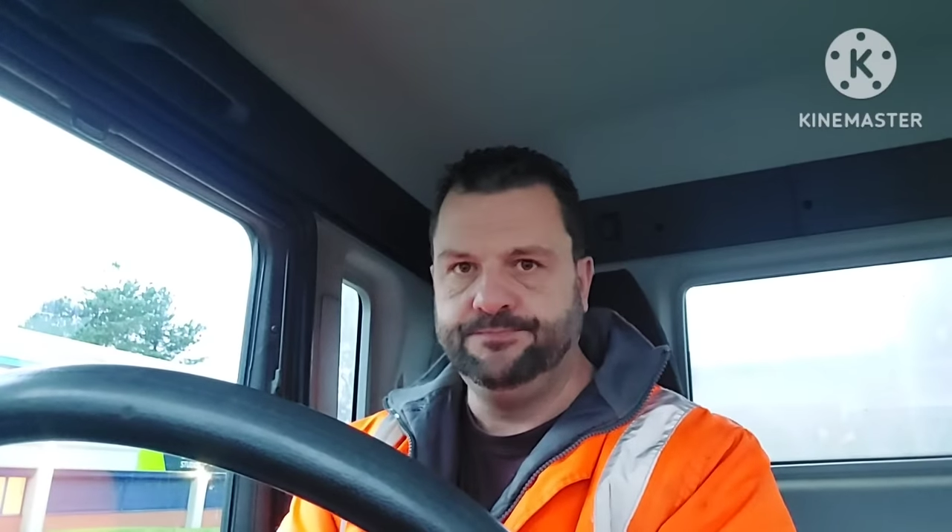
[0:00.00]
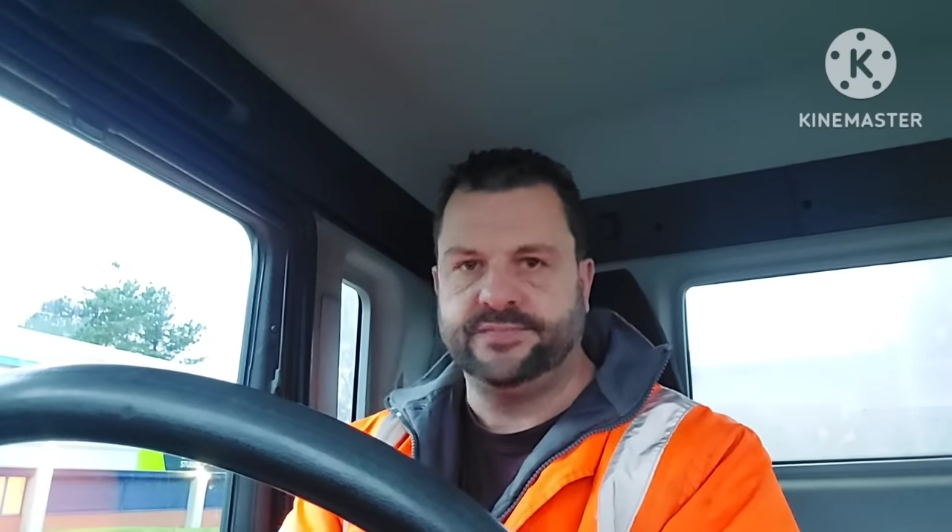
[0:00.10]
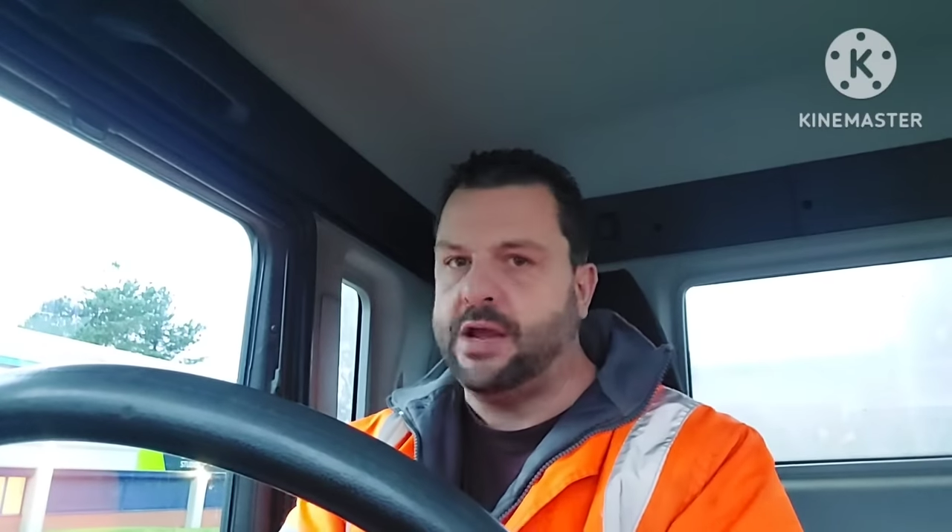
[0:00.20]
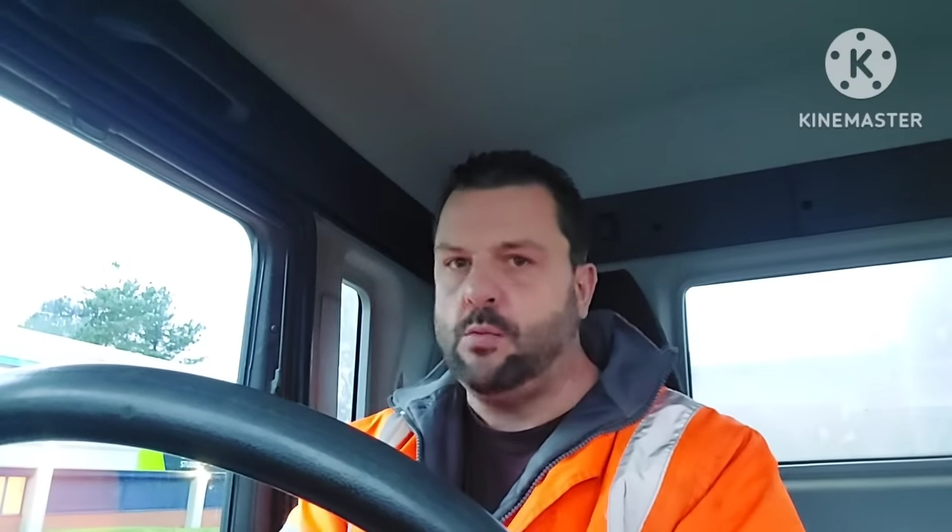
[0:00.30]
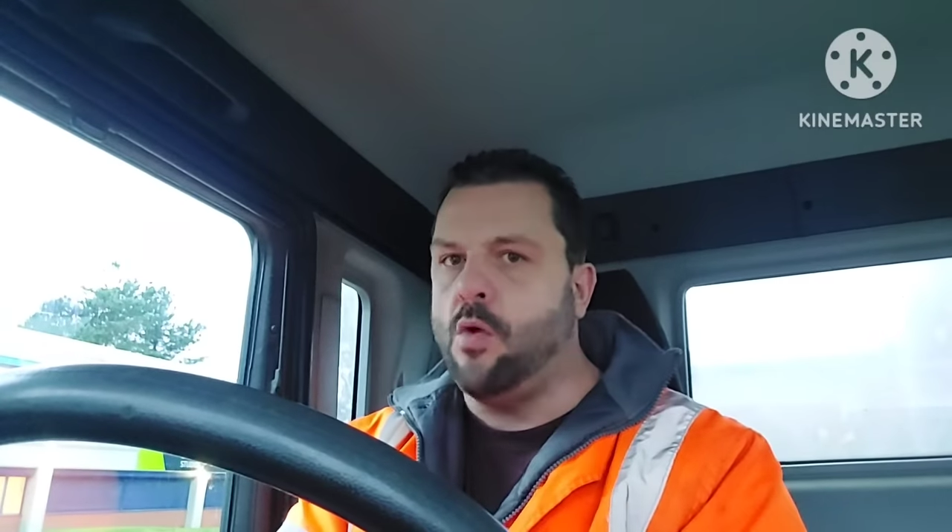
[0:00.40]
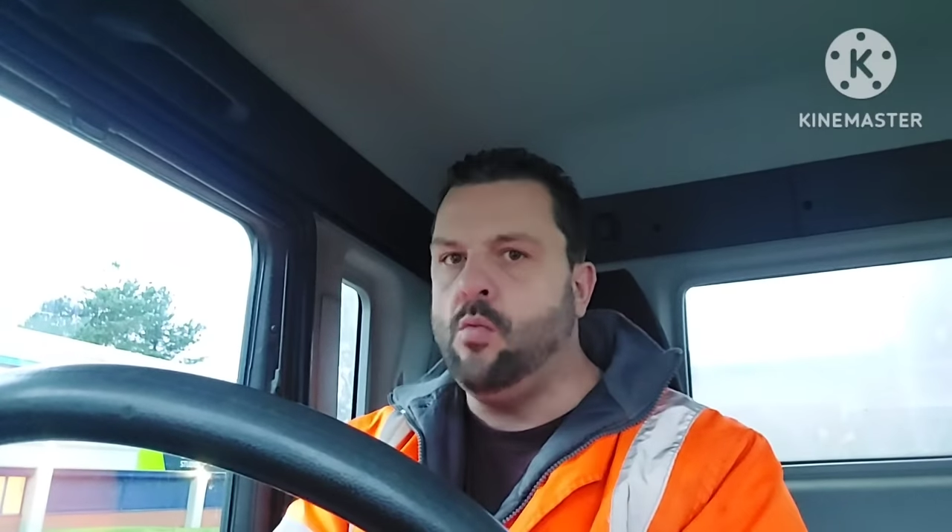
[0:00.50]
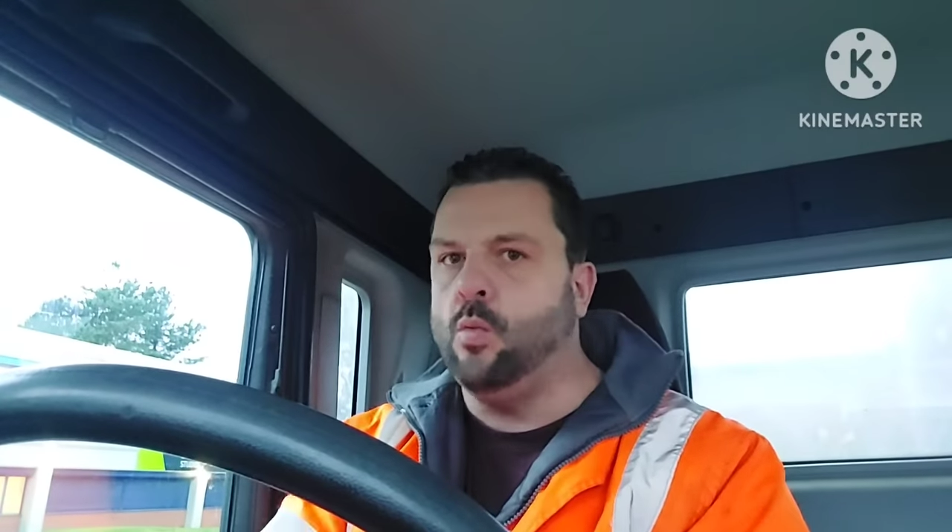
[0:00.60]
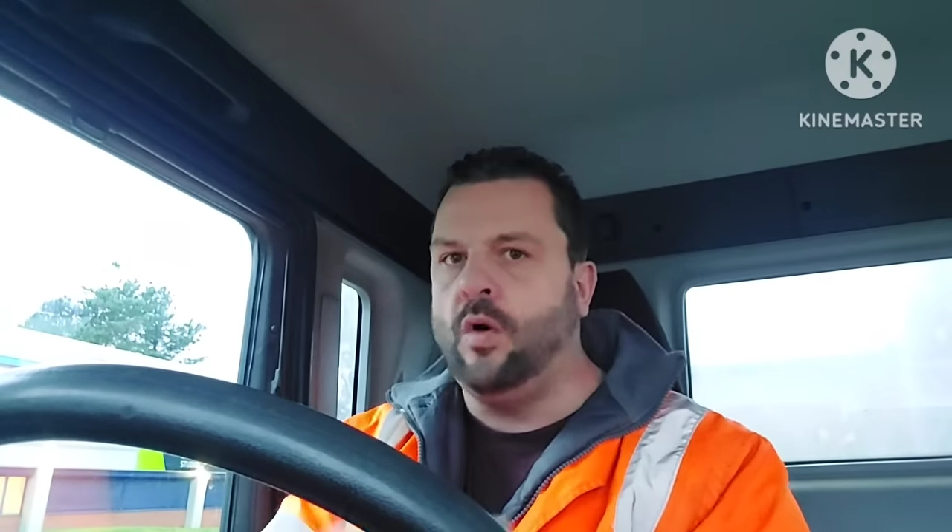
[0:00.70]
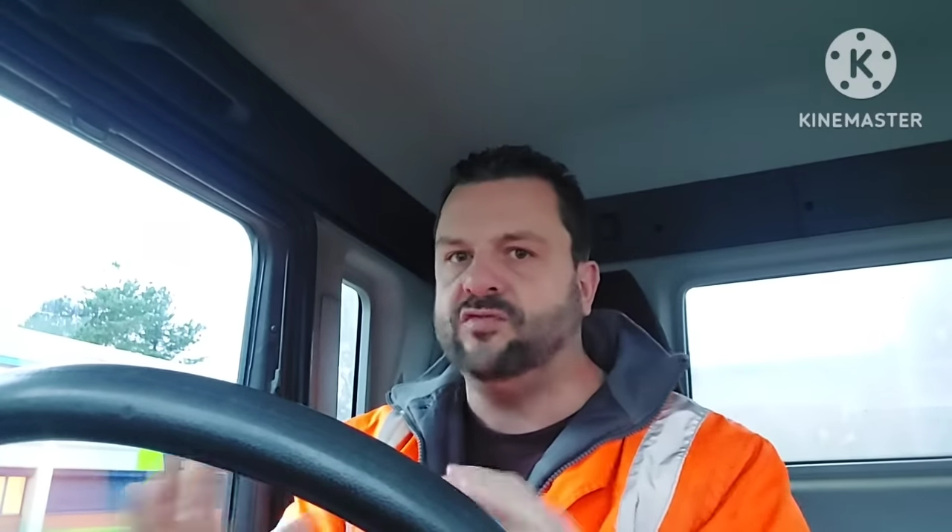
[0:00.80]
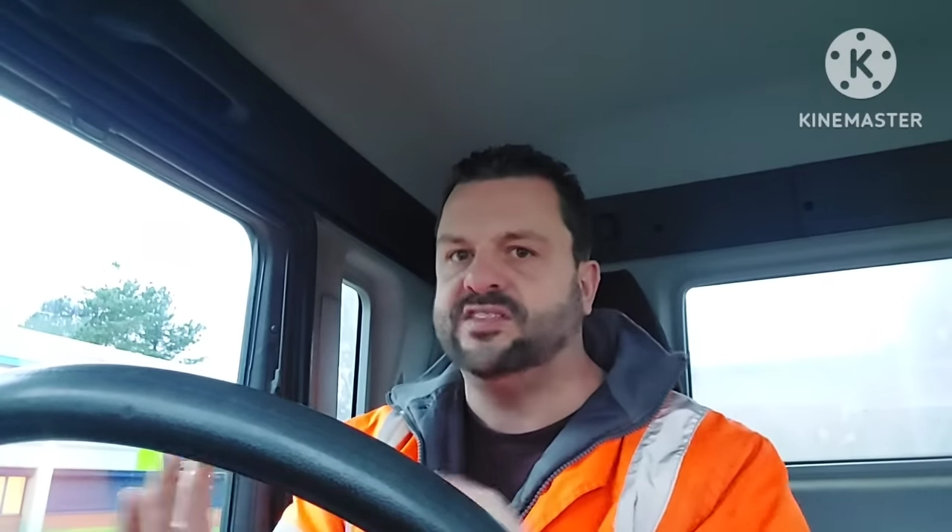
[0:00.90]
they won't
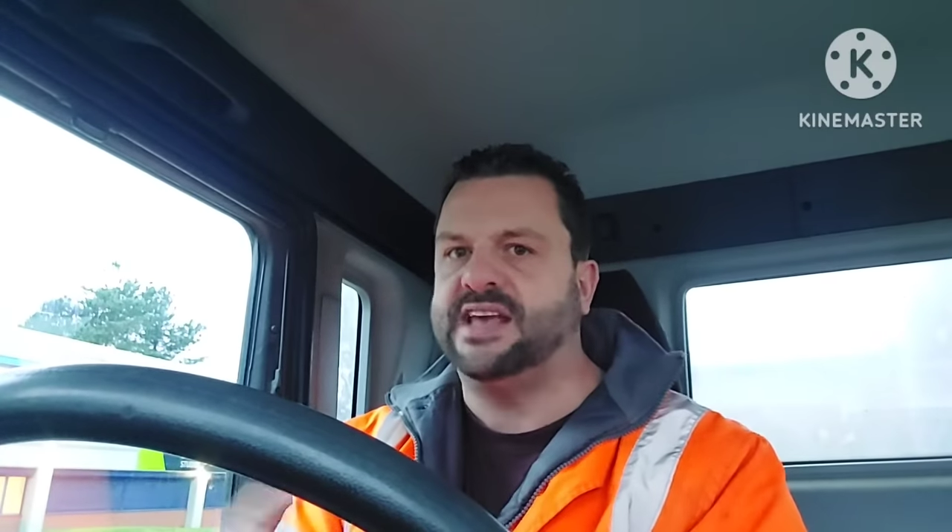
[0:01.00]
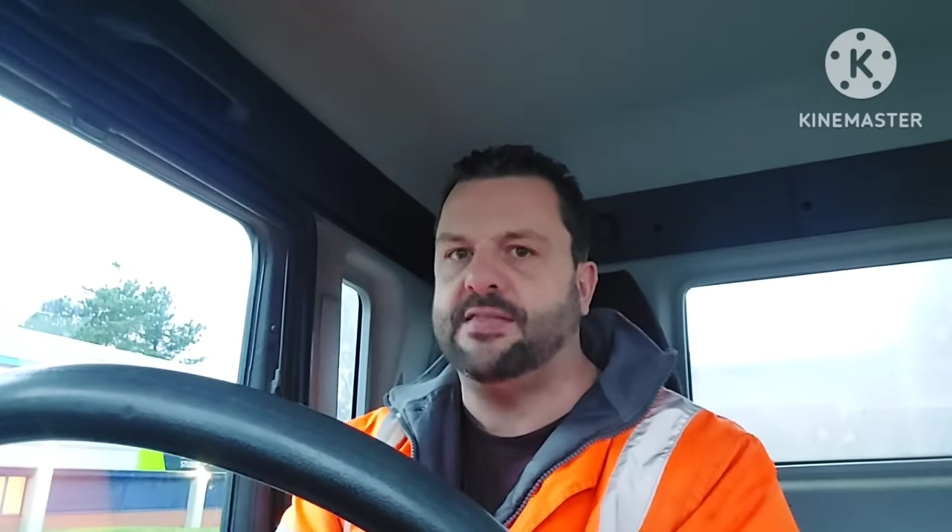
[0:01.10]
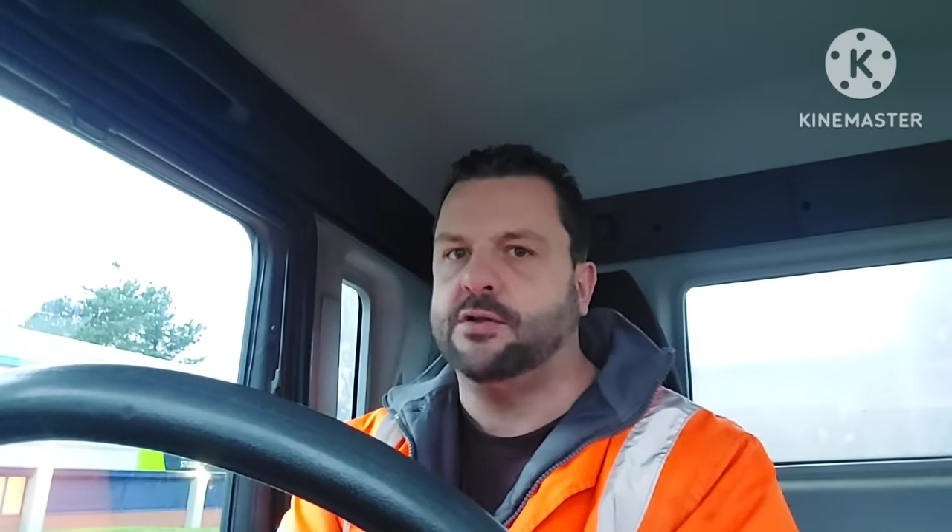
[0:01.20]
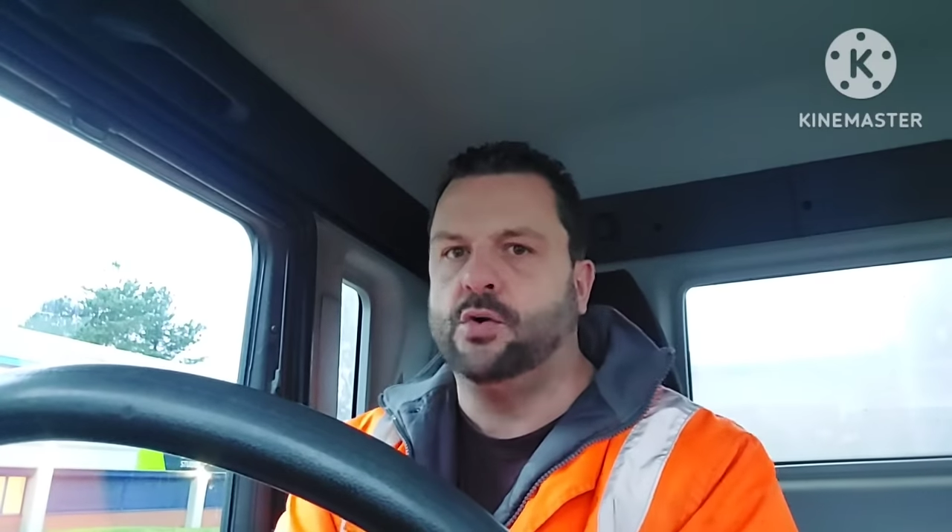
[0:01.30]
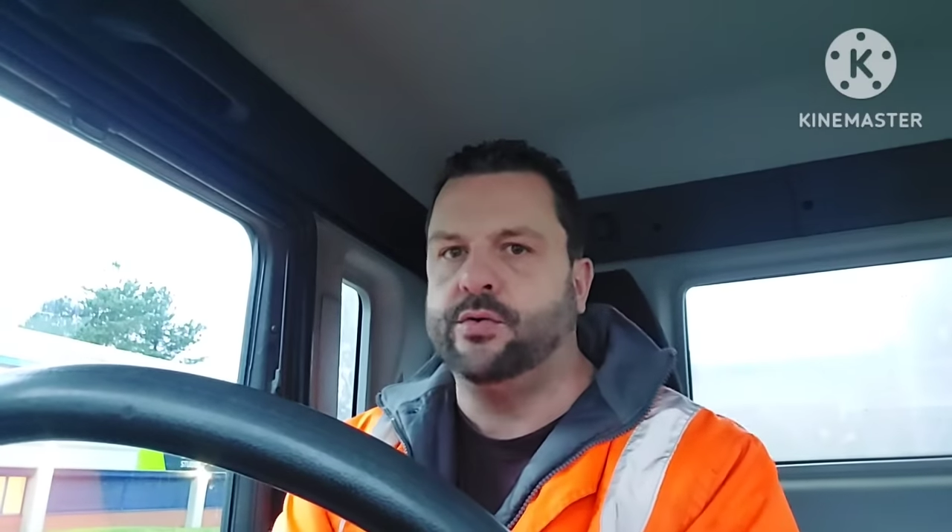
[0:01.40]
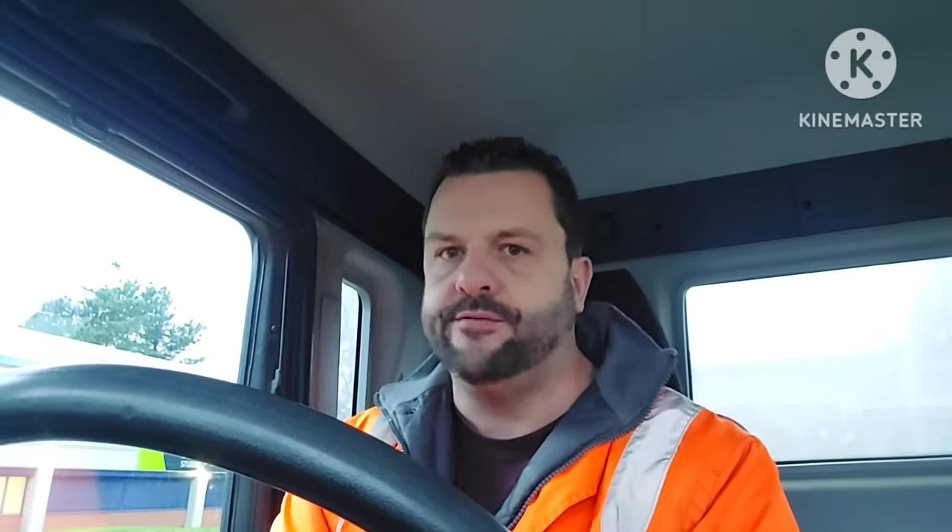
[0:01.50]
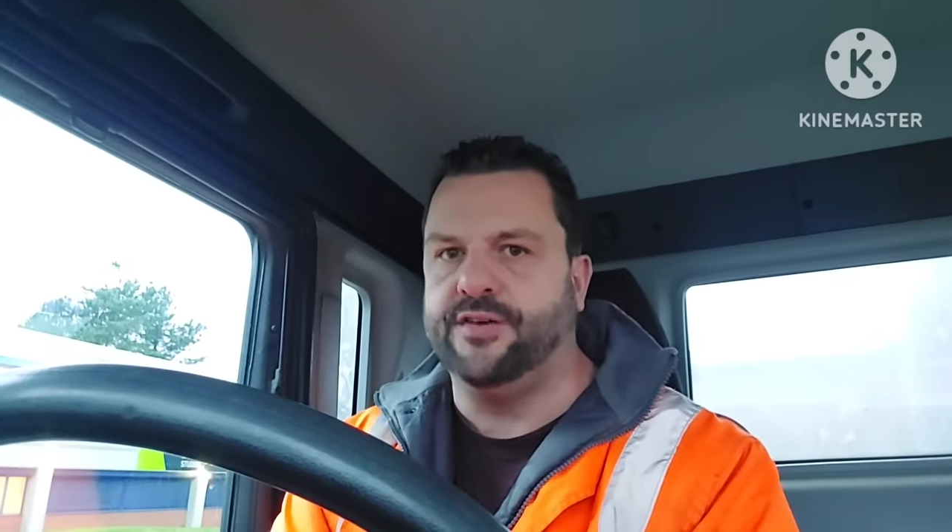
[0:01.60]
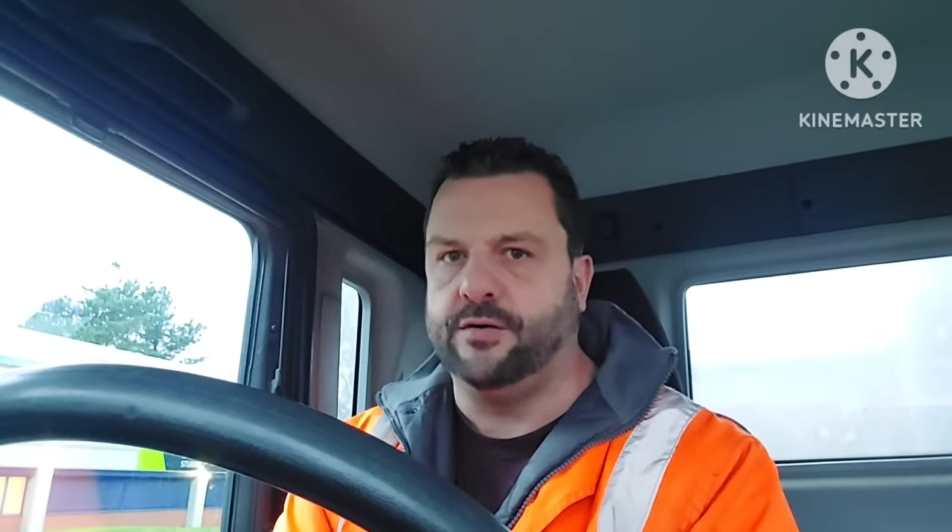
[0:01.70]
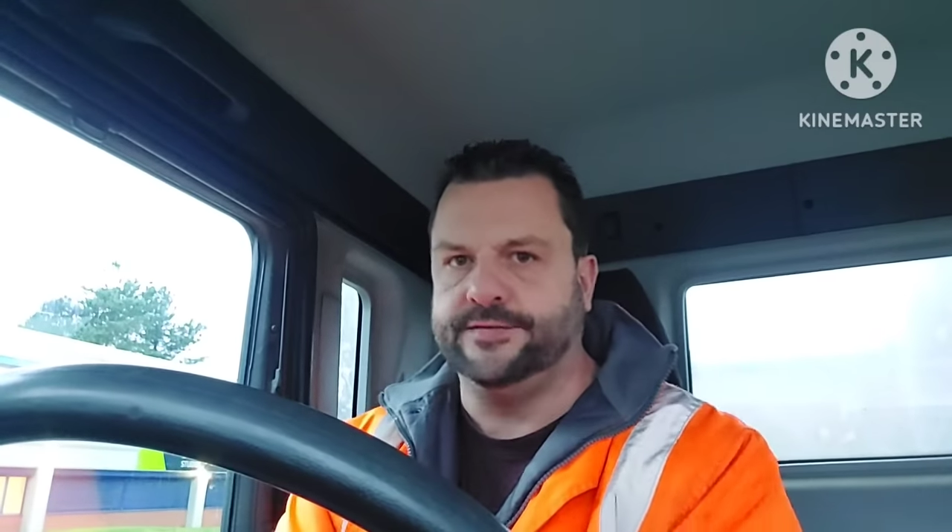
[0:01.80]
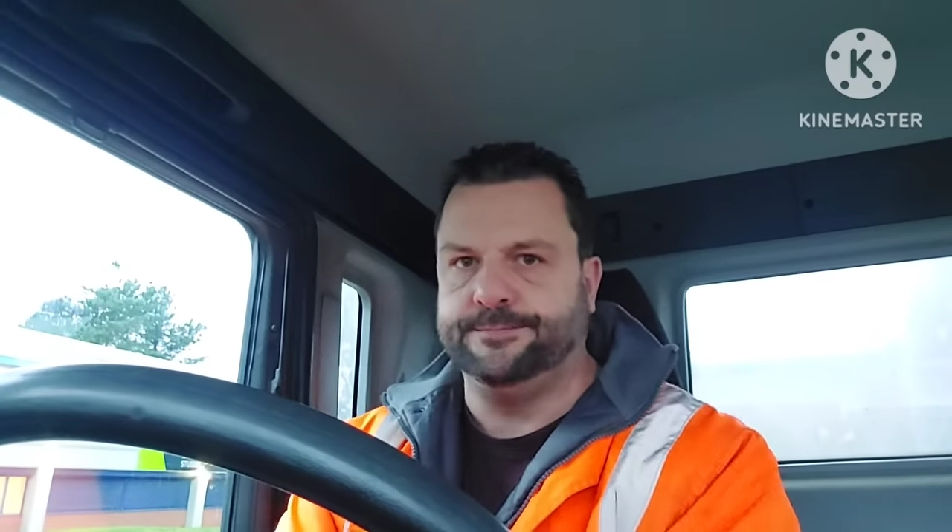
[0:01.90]
want to get the law
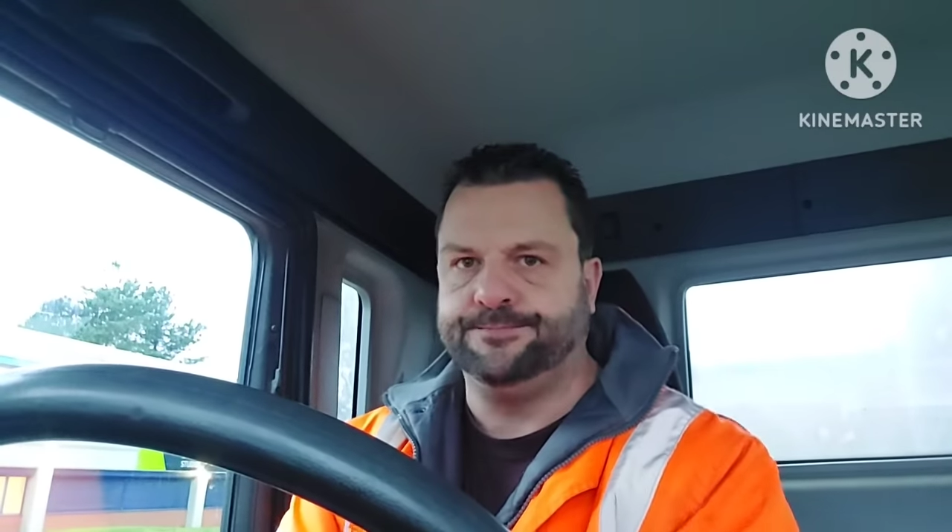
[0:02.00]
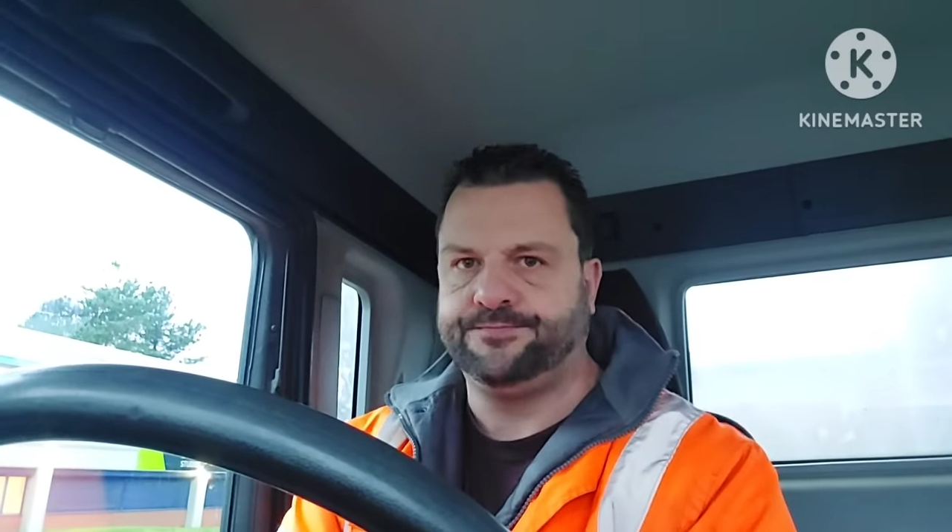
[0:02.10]
involved